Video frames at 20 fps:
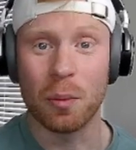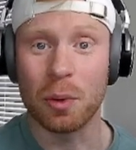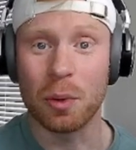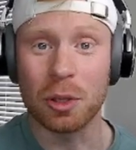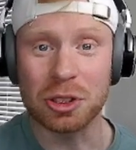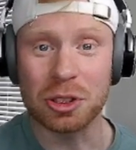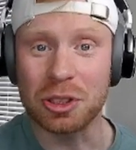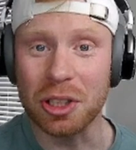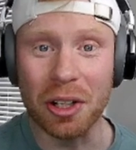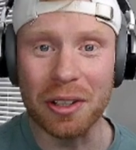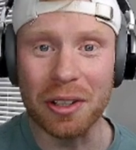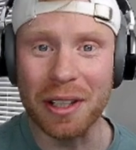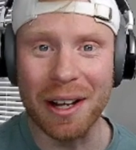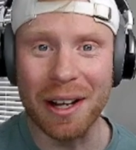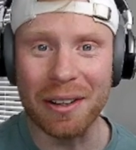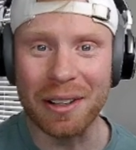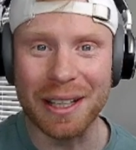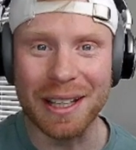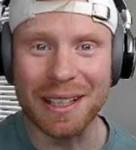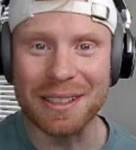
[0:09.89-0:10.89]
We're starting
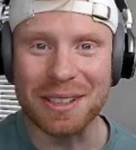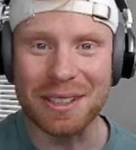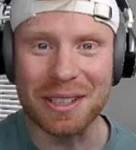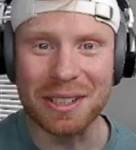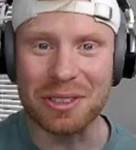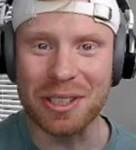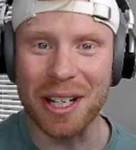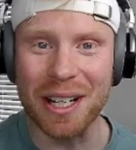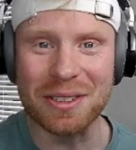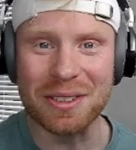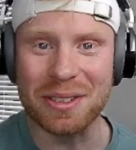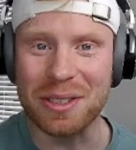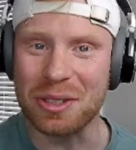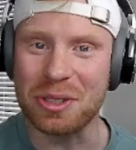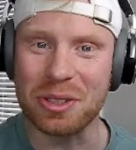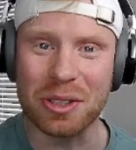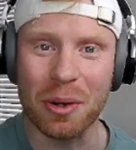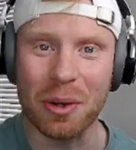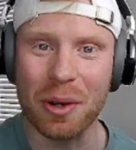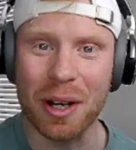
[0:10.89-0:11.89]
out against the Jets to
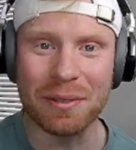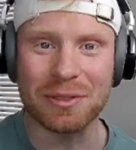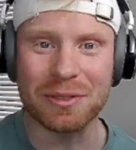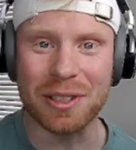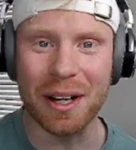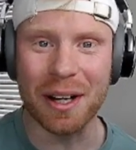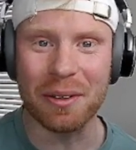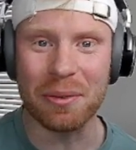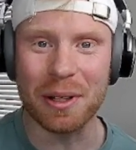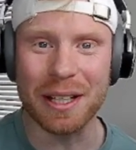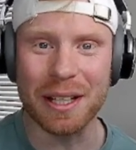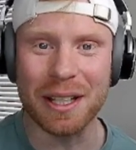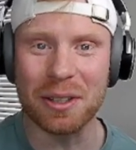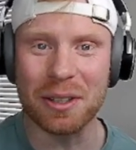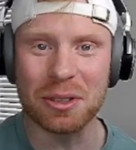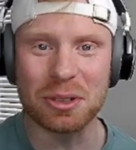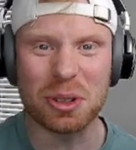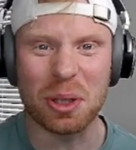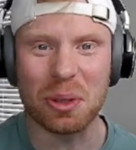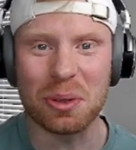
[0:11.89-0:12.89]
show off Tyreek Hill,
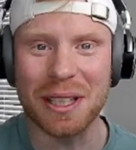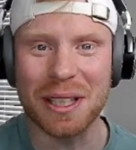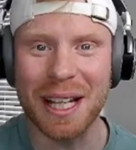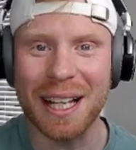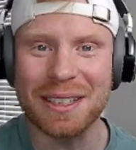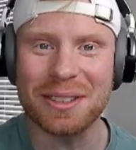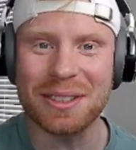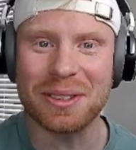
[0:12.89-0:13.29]
so let's